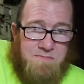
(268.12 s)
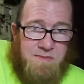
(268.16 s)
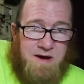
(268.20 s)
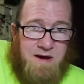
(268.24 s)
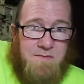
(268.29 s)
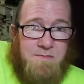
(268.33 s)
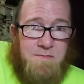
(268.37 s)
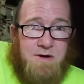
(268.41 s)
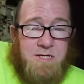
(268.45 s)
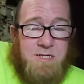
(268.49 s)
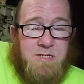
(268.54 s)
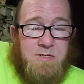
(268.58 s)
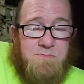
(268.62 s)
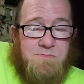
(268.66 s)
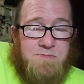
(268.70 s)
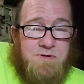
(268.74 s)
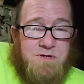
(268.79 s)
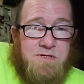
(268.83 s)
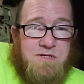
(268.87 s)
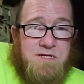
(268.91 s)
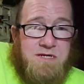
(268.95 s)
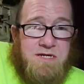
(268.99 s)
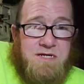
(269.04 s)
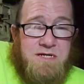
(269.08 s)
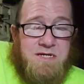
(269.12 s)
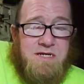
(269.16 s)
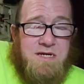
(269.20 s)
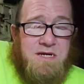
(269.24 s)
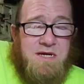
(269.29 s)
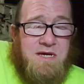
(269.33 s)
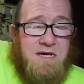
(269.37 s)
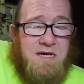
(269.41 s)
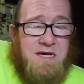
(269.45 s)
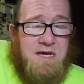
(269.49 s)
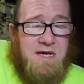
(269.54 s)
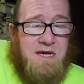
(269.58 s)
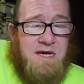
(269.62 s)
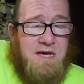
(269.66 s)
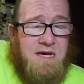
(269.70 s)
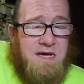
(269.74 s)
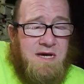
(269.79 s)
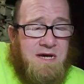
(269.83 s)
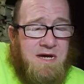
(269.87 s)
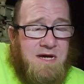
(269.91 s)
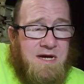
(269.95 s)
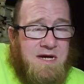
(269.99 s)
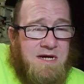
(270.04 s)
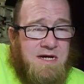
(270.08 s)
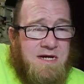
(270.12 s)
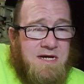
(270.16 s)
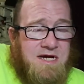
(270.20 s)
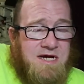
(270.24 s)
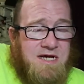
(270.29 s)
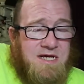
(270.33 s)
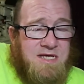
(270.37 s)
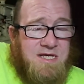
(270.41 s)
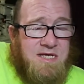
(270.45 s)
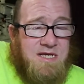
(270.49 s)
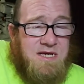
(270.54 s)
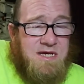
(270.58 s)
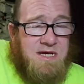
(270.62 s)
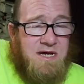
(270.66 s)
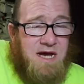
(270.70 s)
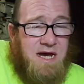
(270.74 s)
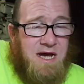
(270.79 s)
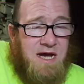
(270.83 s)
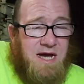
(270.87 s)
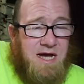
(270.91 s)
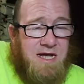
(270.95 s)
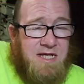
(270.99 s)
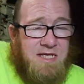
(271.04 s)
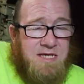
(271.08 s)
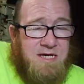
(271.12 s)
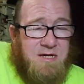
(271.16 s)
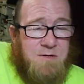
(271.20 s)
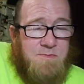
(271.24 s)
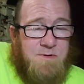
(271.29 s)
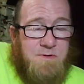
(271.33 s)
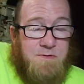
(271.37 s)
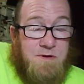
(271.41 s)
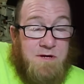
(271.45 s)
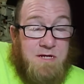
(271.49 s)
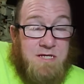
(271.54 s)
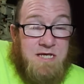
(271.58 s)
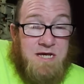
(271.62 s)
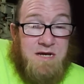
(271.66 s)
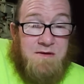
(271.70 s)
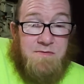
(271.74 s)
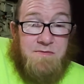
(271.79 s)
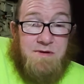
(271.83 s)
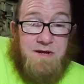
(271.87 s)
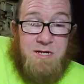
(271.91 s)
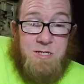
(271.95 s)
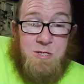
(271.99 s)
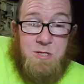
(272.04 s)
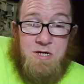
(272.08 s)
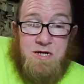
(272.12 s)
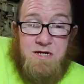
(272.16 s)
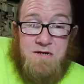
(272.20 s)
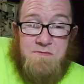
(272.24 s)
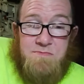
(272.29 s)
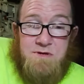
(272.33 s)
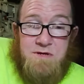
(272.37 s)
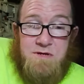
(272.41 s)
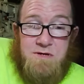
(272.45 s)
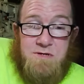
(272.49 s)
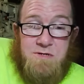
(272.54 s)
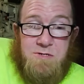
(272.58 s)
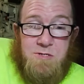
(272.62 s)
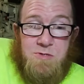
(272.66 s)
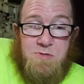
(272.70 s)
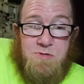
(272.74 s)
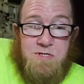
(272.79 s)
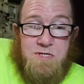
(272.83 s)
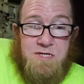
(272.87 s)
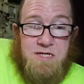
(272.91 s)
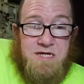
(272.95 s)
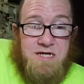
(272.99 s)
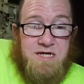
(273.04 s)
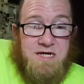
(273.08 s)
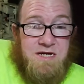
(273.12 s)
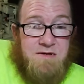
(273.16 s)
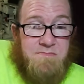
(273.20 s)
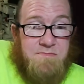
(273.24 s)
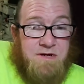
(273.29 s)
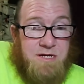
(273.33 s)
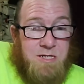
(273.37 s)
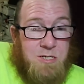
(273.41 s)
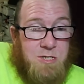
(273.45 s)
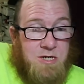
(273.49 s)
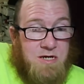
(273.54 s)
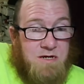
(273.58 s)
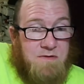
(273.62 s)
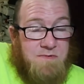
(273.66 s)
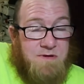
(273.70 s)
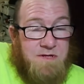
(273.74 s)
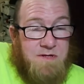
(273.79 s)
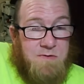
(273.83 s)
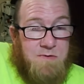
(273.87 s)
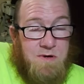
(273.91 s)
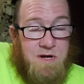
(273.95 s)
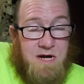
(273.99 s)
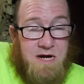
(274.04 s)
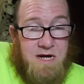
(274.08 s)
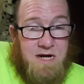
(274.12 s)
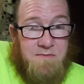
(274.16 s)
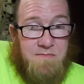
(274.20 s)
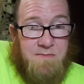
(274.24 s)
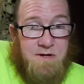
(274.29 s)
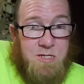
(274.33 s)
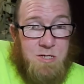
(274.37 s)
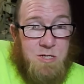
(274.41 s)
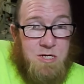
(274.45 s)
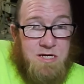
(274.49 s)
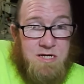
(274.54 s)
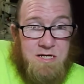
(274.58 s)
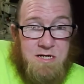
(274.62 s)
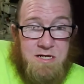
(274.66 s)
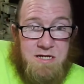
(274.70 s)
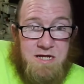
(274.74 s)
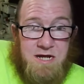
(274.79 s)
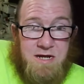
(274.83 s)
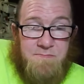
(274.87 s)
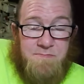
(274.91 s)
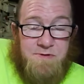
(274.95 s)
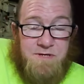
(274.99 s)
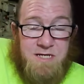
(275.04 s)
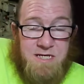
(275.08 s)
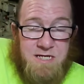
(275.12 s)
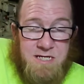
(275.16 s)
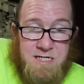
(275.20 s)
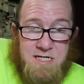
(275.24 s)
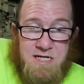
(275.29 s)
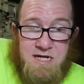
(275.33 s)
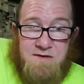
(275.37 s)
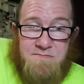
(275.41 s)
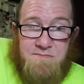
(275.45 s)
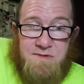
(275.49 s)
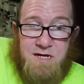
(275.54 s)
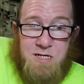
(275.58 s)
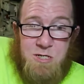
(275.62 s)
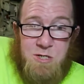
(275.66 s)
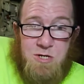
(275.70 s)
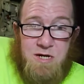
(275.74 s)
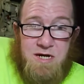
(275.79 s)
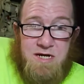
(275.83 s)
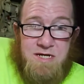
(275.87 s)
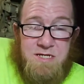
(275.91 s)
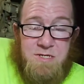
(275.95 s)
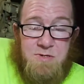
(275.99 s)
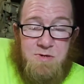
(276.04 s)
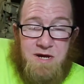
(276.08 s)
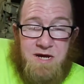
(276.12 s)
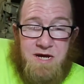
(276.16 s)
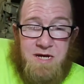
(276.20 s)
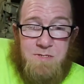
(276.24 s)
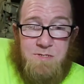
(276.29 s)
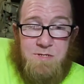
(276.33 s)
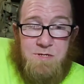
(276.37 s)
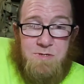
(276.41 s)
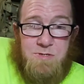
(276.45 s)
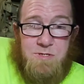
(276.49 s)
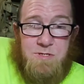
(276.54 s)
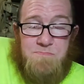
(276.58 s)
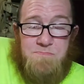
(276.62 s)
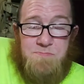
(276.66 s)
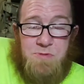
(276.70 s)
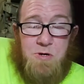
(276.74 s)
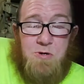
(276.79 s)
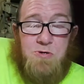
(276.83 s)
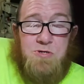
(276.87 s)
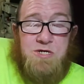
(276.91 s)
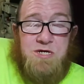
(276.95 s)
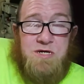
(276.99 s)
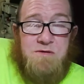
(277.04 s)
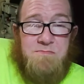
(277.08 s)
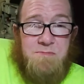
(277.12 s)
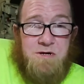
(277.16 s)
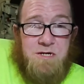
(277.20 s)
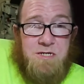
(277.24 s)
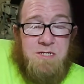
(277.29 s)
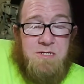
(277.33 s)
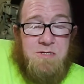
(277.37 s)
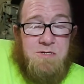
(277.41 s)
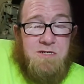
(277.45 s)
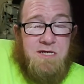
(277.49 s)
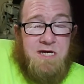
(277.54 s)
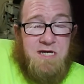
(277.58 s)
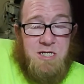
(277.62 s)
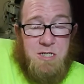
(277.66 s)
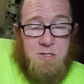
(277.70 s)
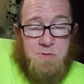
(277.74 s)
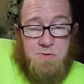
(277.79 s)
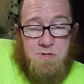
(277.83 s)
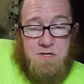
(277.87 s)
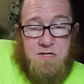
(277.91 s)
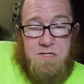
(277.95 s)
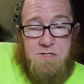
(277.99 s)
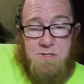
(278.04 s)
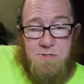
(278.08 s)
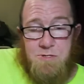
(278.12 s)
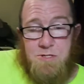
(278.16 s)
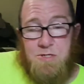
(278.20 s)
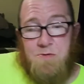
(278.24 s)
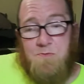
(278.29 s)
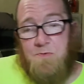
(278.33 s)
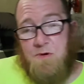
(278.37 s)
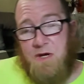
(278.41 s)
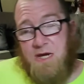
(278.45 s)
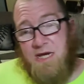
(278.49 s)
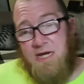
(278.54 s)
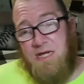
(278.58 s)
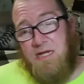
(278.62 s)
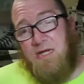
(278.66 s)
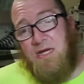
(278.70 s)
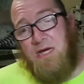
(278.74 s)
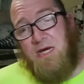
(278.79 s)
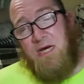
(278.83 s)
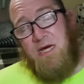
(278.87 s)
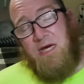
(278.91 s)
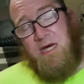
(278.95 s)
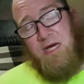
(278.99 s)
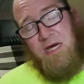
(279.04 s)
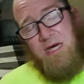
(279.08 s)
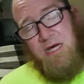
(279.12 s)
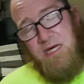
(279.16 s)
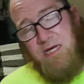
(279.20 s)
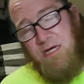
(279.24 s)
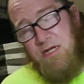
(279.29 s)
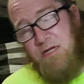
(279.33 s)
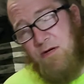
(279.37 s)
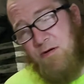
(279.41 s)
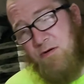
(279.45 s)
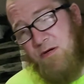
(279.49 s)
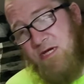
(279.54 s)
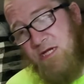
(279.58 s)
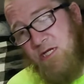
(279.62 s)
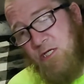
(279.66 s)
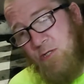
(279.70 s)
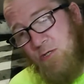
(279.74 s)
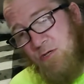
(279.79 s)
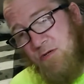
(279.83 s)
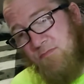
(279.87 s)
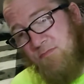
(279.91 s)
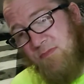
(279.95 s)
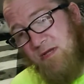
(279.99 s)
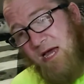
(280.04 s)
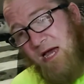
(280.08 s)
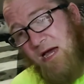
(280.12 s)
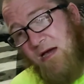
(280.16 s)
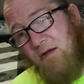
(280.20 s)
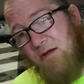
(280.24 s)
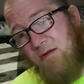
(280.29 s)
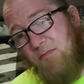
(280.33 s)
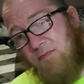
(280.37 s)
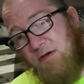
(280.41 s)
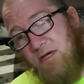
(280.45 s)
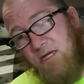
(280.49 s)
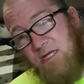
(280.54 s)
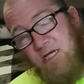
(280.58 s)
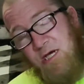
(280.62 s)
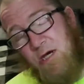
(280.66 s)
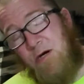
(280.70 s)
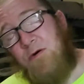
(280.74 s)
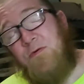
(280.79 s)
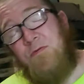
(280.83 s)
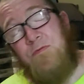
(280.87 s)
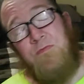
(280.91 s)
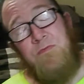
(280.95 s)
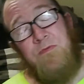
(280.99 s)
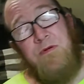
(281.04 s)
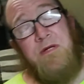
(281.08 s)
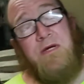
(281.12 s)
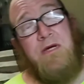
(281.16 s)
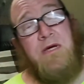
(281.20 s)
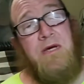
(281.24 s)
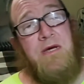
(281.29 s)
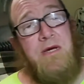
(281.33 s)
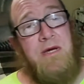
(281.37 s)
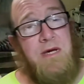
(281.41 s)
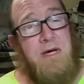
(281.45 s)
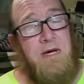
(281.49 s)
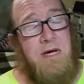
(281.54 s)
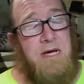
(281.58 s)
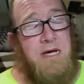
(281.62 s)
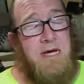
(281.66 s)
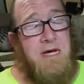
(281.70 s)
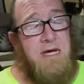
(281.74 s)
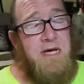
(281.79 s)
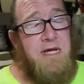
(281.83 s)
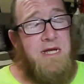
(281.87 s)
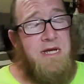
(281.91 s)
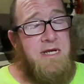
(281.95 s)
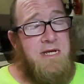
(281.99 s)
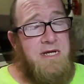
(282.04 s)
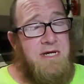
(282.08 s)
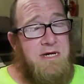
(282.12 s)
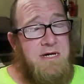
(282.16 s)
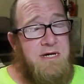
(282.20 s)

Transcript: muscle building. Because I tell people all the time, I'm not trying to be Arnold Schwarzenegger, I'm not trying to be The Rock, I'm not trying to look like Batista, I'm not trying to have those bulging muscles. I just want to lose some weight, and trim down and be toned. And